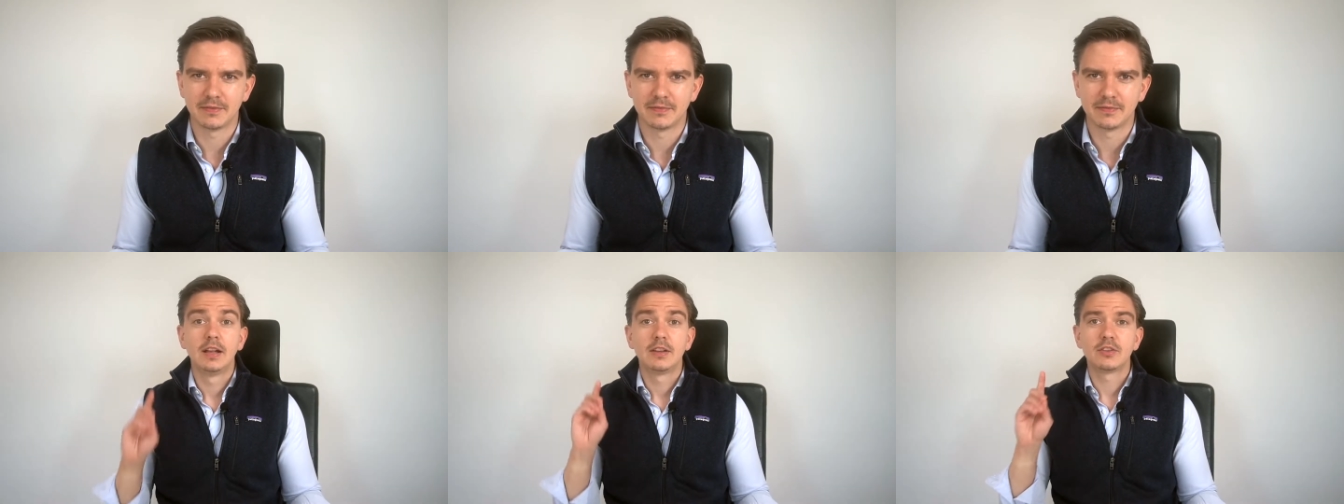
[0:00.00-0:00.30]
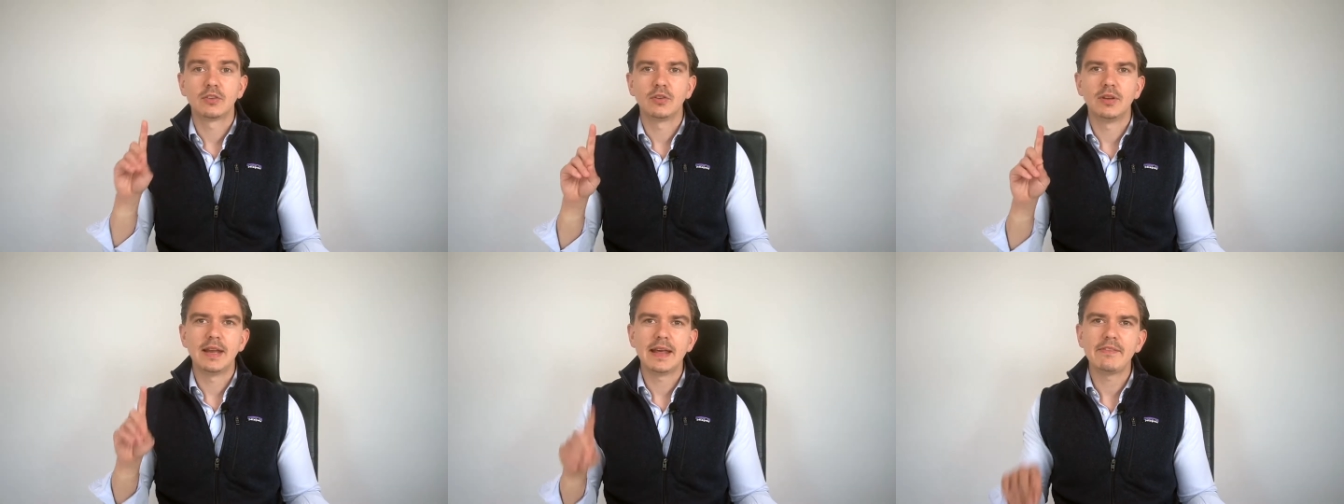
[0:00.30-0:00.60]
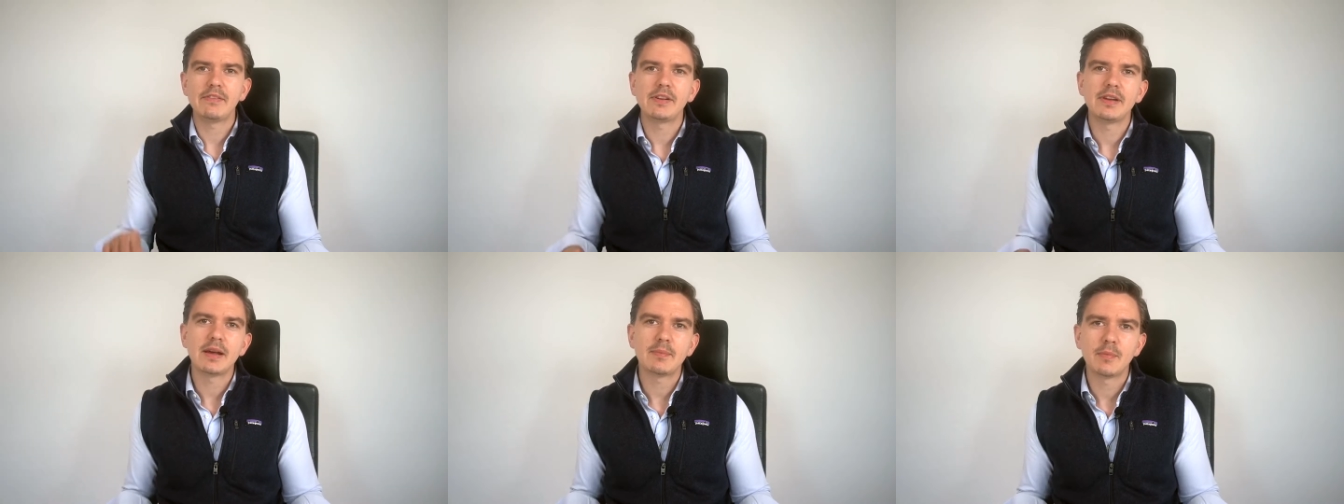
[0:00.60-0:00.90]
So level
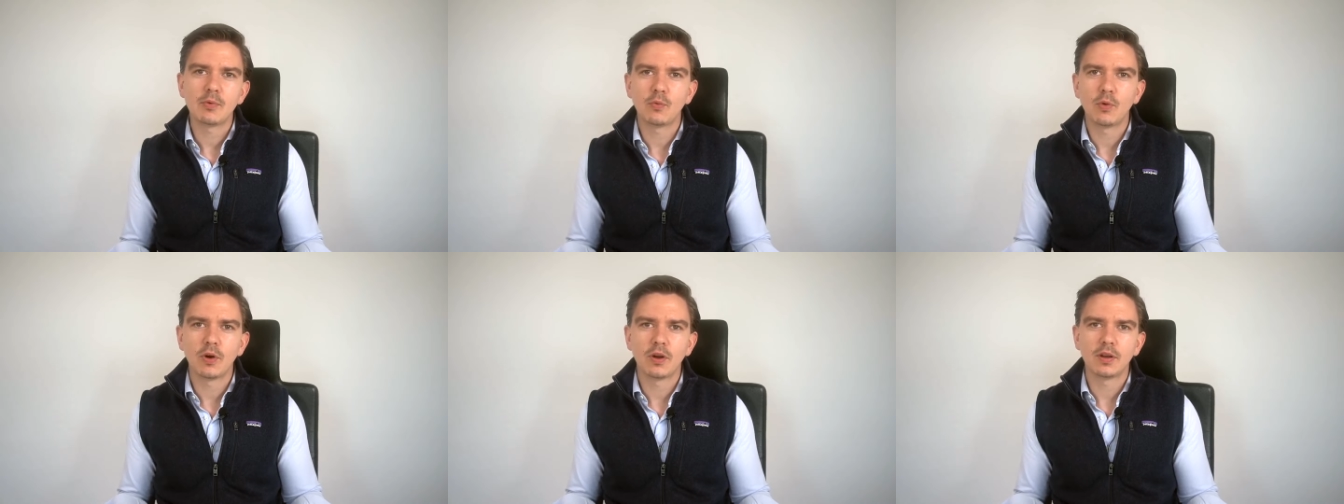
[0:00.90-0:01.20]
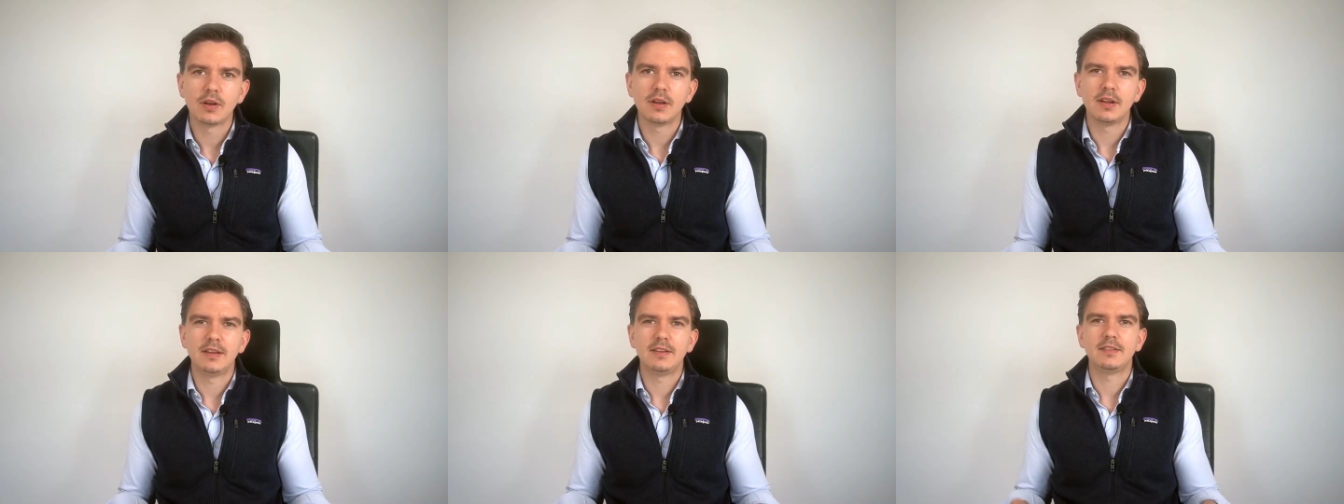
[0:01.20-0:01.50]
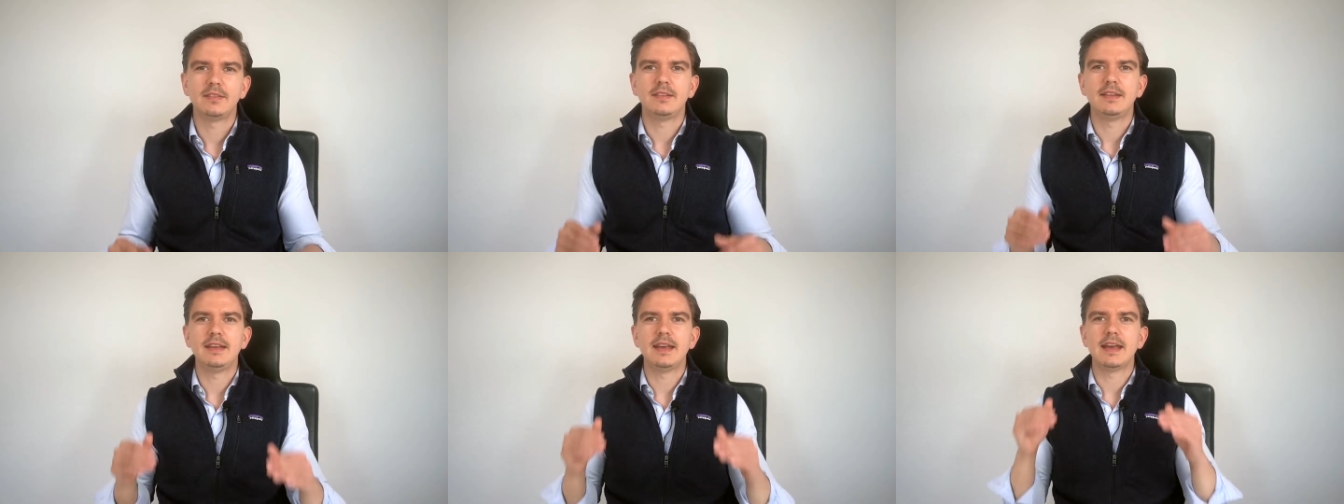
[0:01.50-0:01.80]
number 1 is
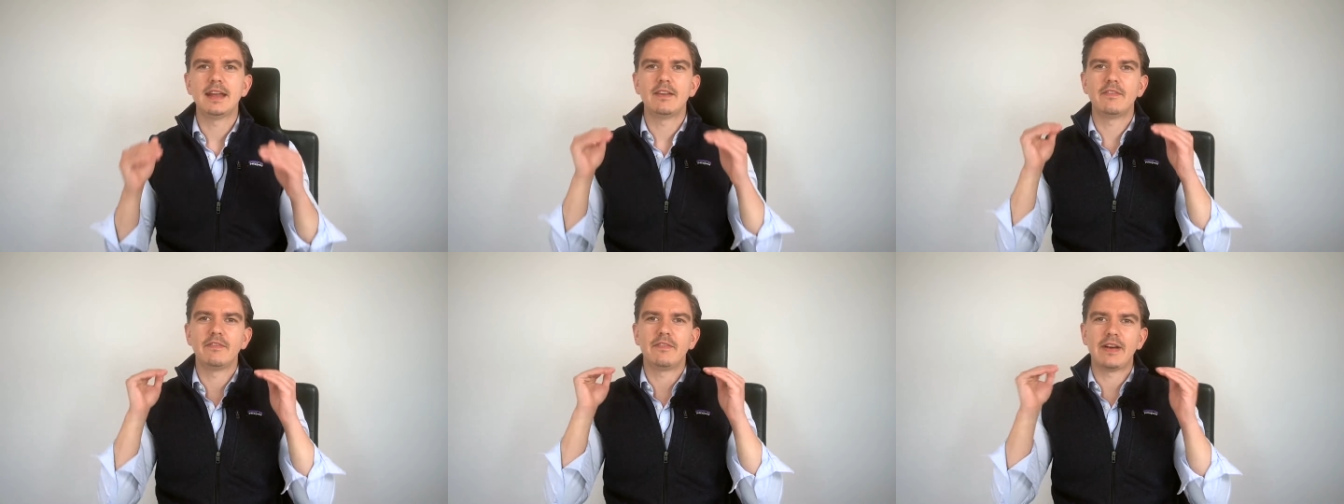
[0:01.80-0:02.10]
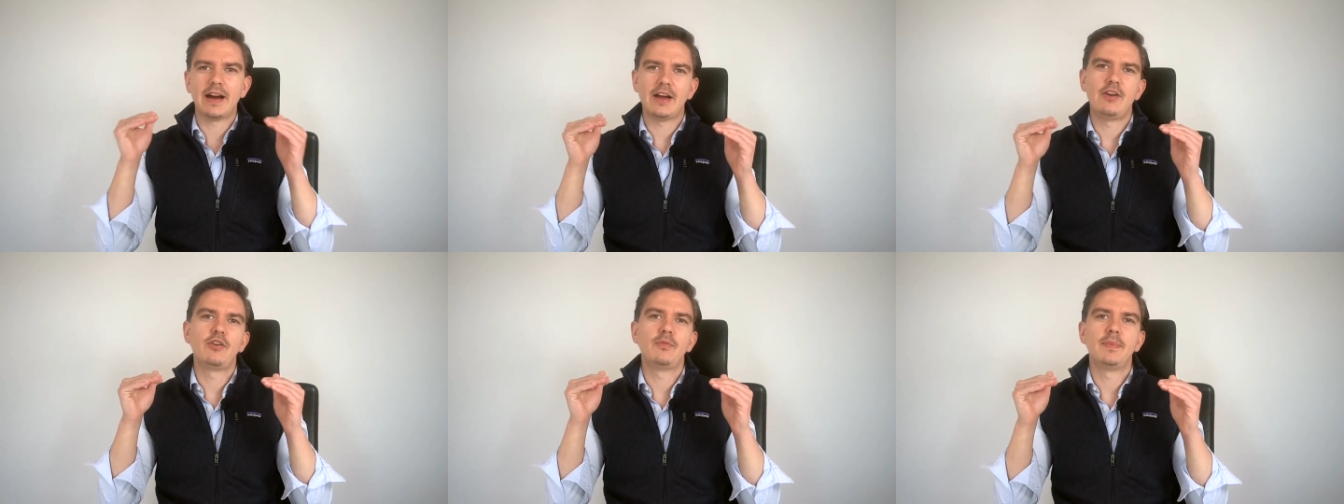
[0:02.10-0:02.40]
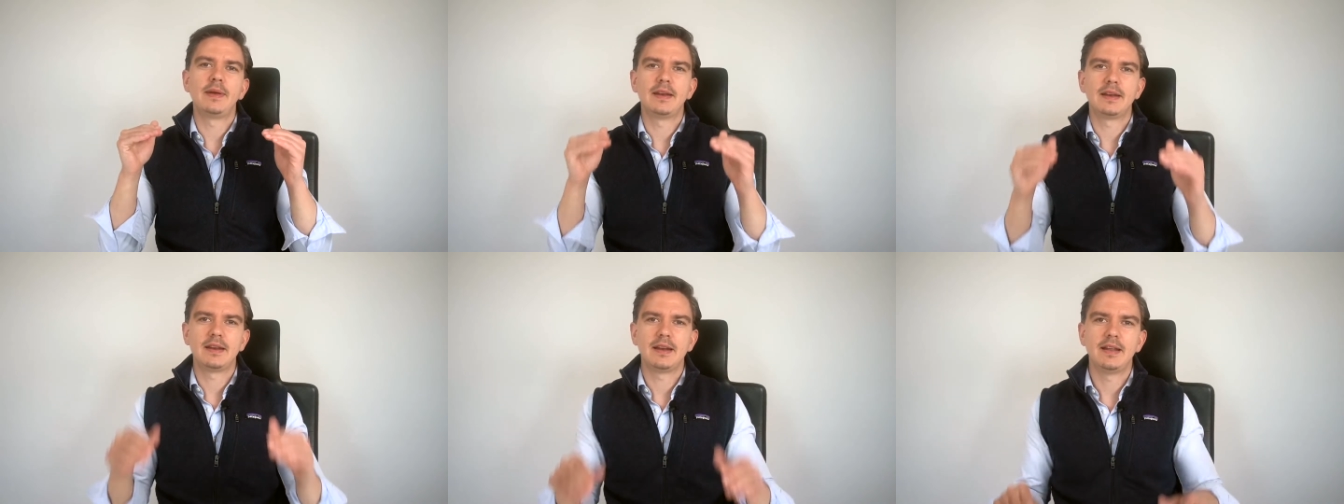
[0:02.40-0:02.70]
the
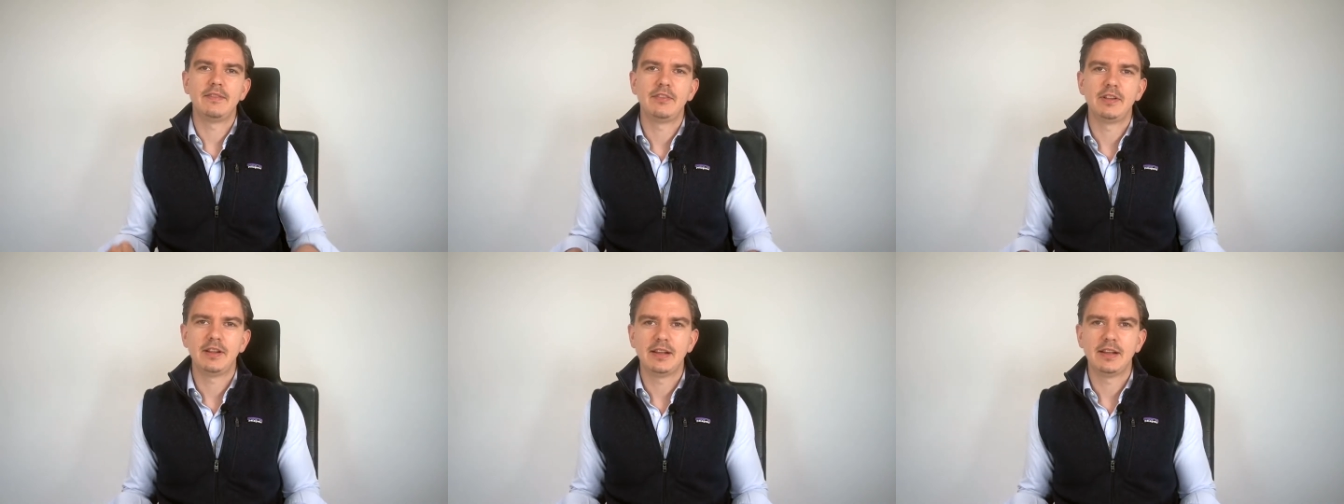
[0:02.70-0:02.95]
environment level.